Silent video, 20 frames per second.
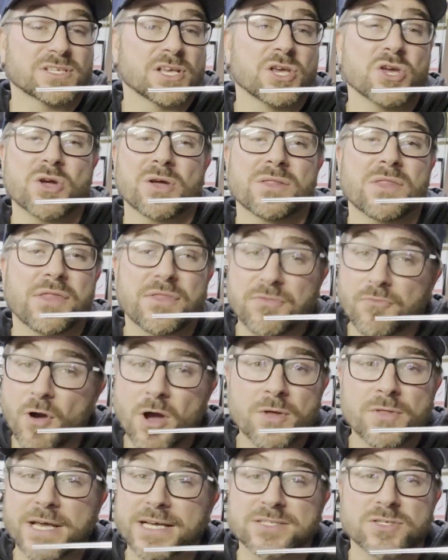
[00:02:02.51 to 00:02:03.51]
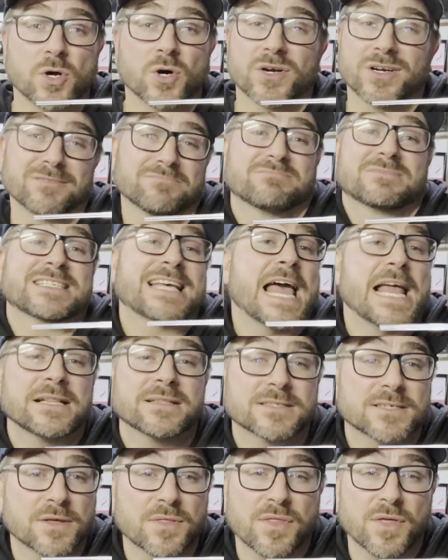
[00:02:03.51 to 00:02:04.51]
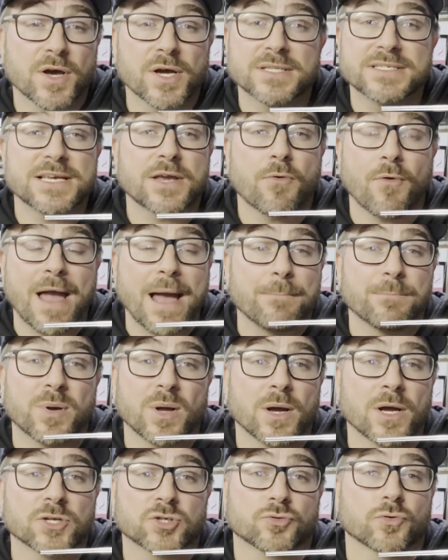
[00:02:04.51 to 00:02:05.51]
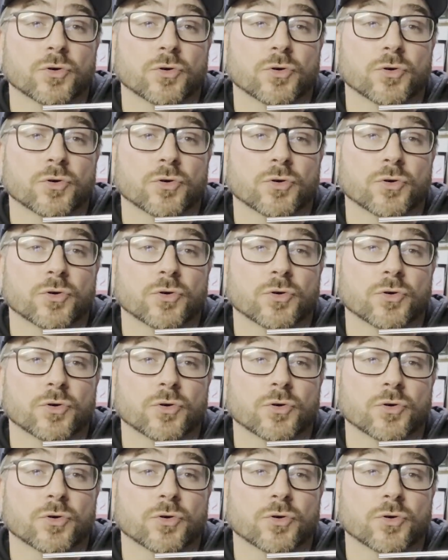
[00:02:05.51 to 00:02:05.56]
So you can throw this on a 10 to 30 gram perch